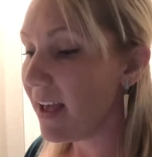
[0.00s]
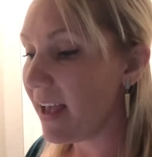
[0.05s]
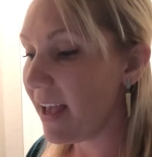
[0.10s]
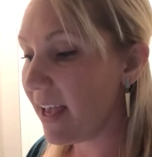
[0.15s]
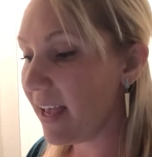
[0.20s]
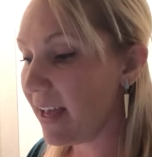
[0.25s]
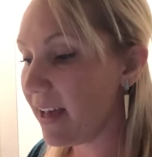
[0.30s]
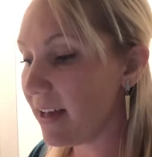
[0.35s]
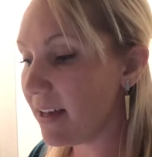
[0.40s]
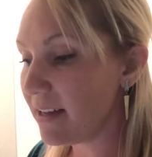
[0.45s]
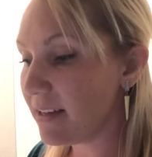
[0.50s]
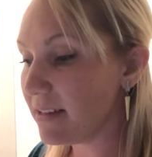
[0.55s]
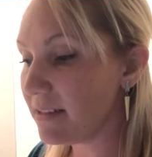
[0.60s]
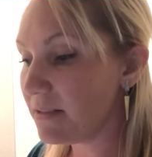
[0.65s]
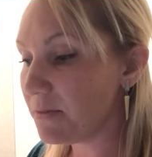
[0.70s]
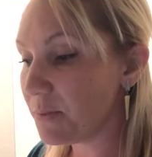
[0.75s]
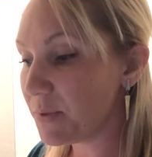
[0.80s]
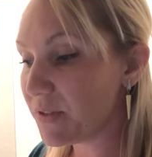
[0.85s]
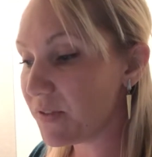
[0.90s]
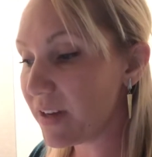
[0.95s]

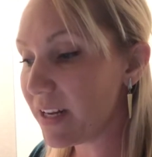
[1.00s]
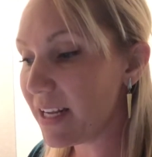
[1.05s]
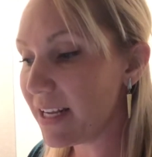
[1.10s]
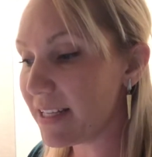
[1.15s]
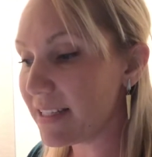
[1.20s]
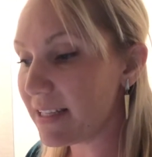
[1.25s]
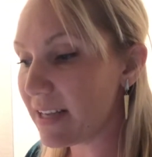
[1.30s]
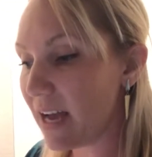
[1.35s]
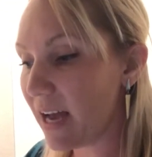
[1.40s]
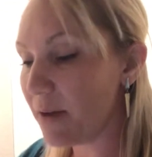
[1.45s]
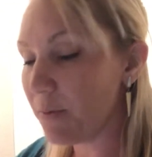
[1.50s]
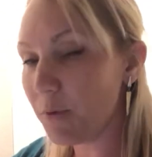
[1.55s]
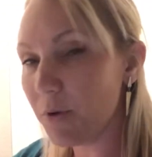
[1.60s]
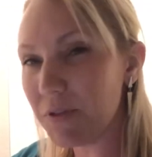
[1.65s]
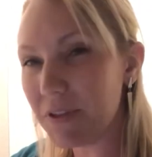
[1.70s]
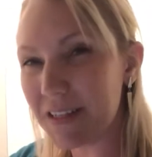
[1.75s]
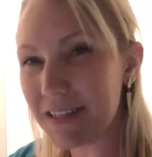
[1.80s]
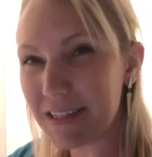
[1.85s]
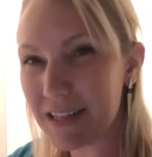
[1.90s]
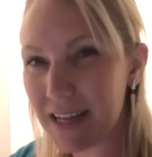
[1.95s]
And what's funny is I
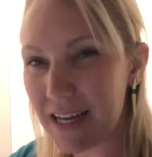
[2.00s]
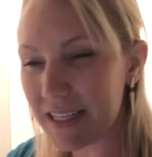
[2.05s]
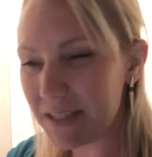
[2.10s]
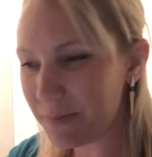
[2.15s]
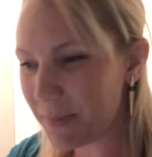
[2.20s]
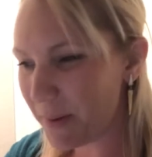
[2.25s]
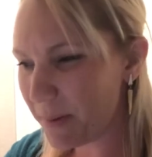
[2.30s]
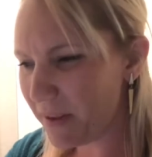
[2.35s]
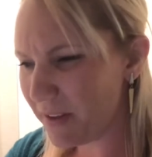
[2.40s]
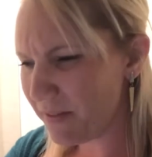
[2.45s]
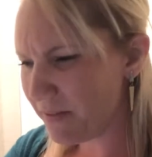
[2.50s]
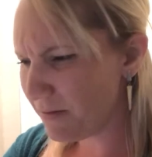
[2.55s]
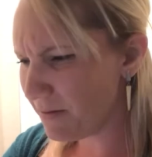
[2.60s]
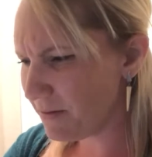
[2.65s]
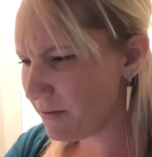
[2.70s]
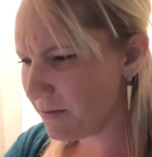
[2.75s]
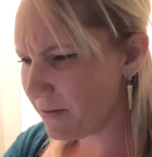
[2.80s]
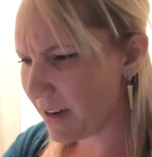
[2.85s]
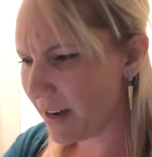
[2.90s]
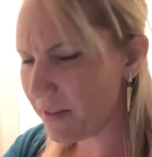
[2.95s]
wrote this class maybe
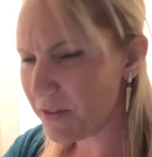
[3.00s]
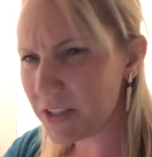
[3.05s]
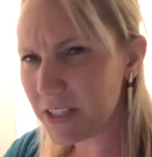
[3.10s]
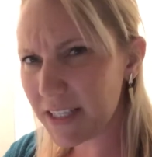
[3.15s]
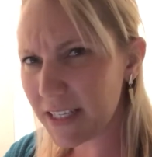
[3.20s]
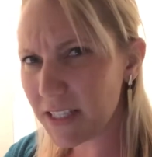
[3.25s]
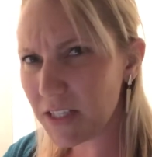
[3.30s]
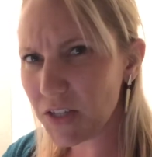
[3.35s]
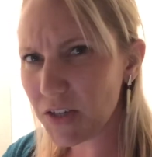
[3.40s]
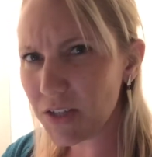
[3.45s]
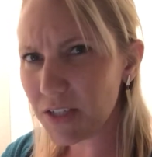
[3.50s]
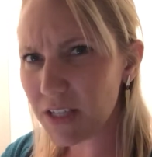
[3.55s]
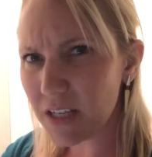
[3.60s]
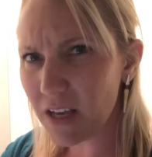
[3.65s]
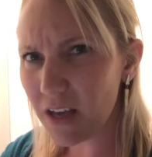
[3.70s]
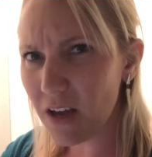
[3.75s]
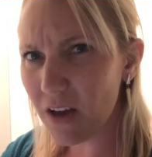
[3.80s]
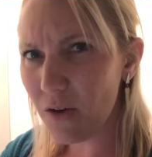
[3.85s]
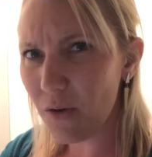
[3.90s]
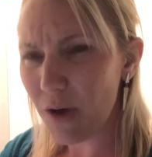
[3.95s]
5 or 6 years
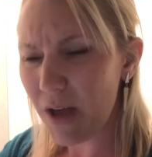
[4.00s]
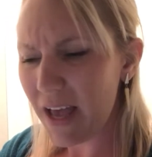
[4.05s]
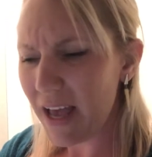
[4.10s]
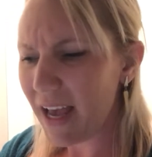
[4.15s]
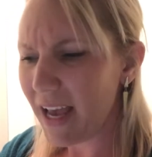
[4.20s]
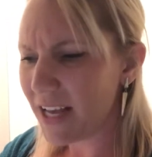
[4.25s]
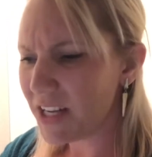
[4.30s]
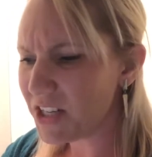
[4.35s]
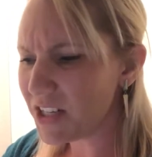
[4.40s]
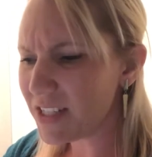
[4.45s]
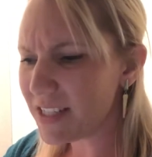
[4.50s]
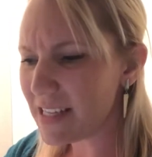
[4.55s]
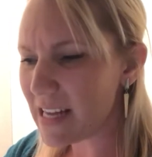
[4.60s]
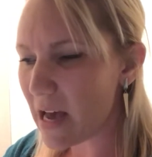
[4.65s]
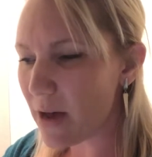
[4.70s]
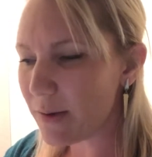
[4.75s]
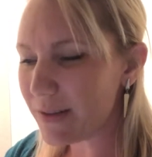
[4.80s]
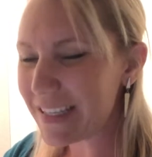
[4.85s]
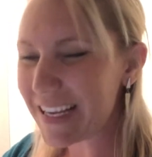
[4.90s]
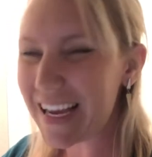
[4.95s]
ago, and just
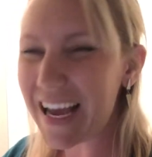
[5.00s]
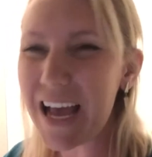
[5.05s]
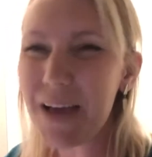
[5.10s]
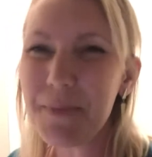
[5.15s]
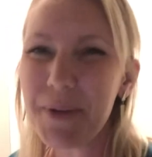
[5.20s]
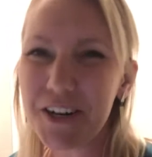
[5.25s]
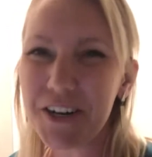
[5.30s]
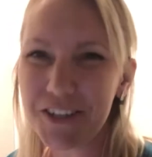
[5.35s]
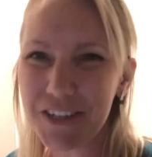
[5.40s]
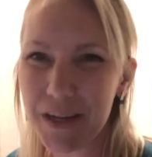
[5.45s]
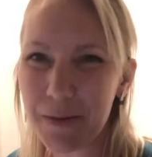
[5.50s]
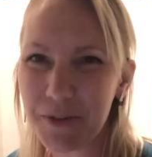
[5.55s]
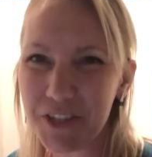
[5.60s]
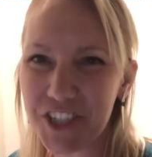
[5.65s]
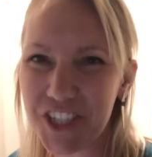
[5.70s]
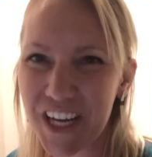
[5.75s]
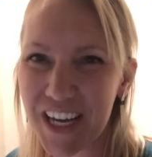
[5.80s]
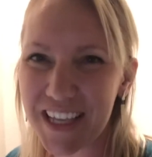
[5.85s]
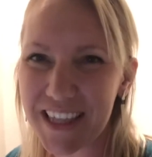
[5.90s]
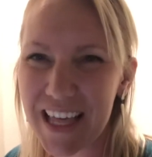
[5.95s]
now I was like, I better double
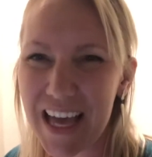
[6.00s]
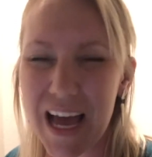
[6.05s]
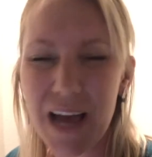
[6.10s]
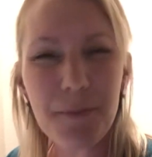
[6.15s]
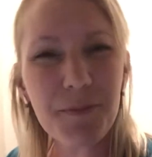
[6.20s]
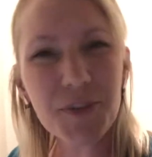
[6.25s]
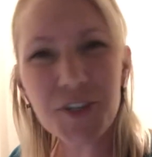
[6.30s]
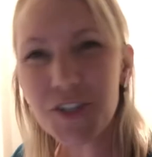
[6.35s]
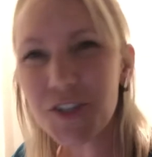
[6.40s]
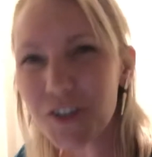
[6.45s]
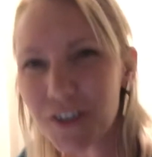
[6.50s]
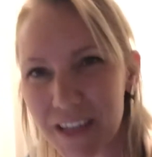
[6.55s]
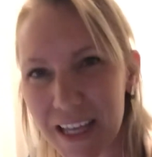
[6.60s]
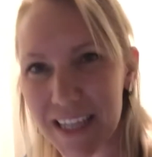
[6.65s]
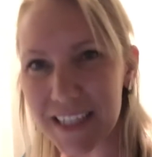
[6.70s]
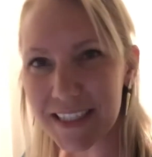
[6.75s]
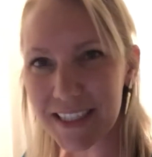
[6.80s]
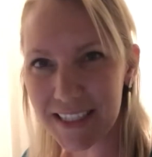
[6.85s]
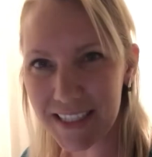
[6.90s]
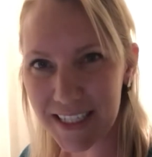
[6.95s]
check that. I'm sure
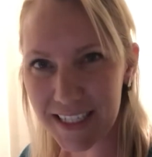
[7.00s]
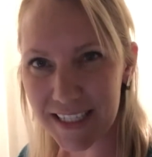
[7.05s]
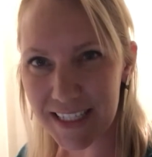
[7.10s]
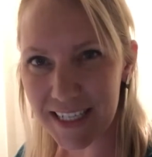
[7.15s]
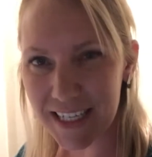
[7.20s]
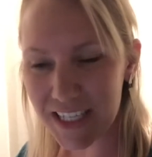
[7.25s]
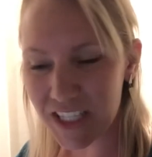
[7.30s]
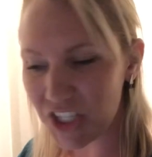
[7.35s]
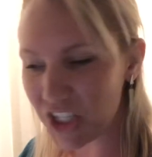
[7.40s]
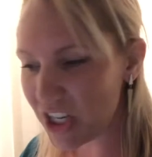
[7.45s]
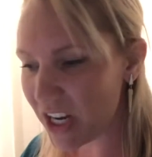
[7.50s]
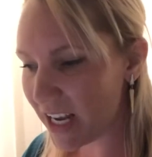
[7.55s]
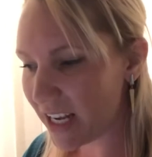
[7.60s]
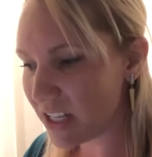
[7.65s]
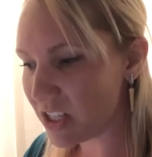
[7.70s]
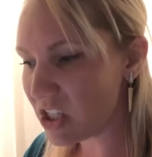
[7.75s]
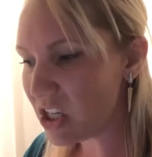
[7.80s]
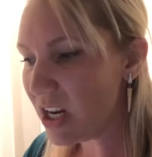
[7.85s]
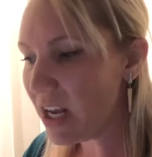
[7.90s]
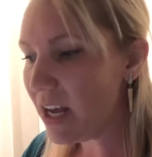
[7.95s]
that statistic has
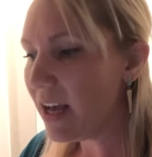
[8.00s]
changed.